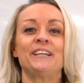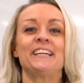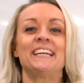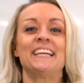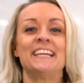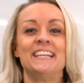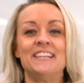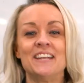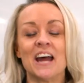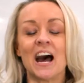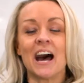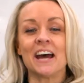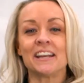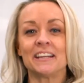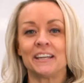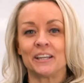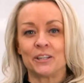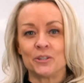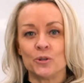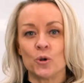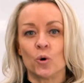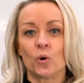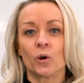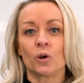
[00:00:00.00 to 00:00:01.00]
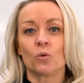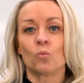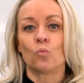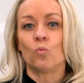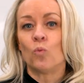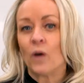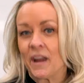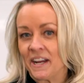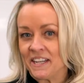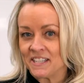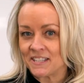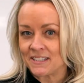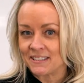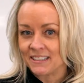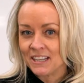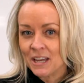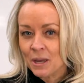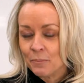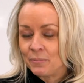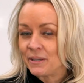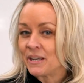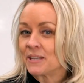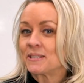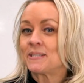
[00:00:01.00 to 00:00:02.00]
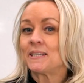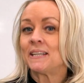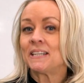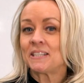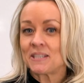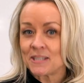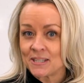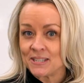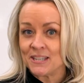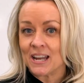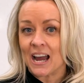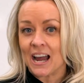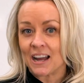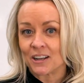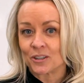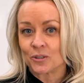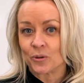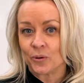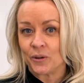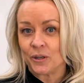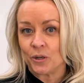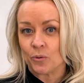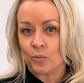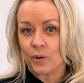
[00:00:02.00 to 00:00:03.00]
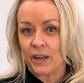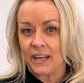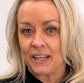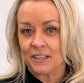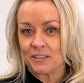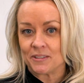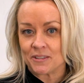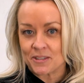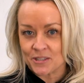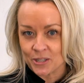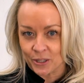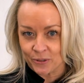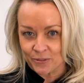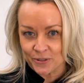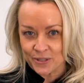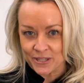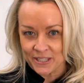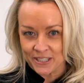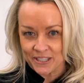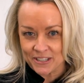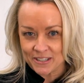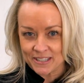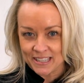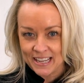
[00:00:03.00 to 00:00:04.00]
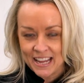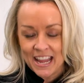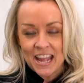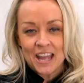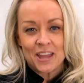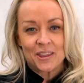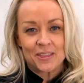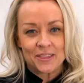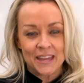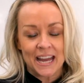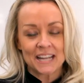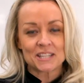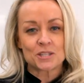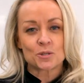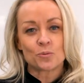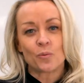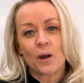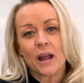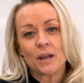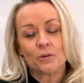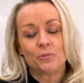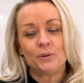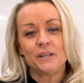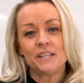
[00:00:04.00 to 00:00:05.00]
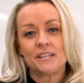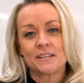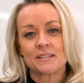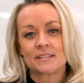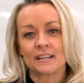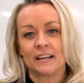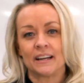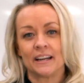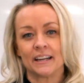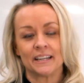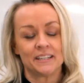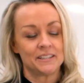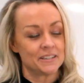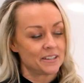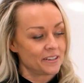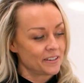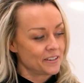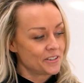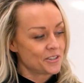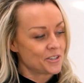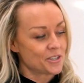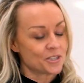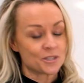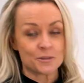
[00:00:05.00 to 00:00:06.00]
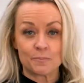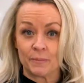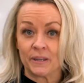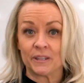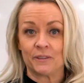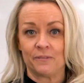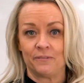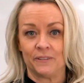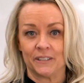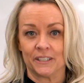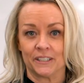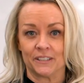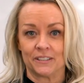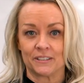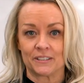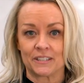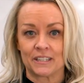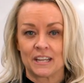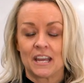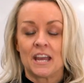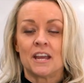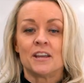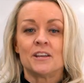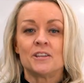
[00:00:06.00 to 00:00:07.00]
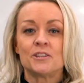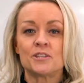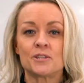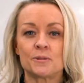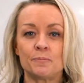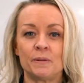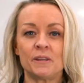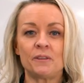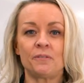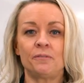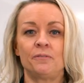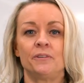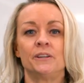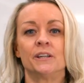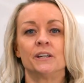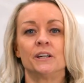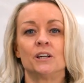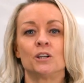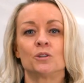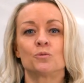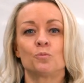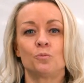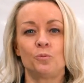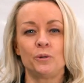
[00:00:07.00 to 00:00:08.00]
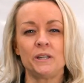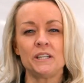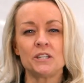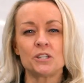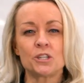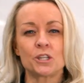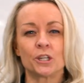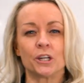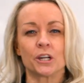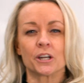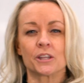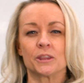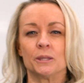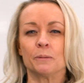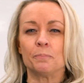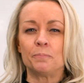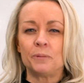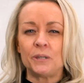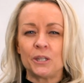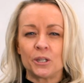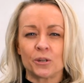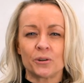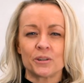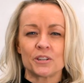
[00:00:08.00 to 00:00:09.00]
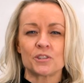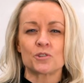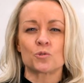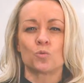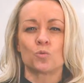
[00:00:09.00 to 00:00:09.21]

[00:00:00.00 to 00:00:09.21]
cannot ignore white because it's not going away in surfaces. That's why we designed Smithfield. Smithfield, we took the purest,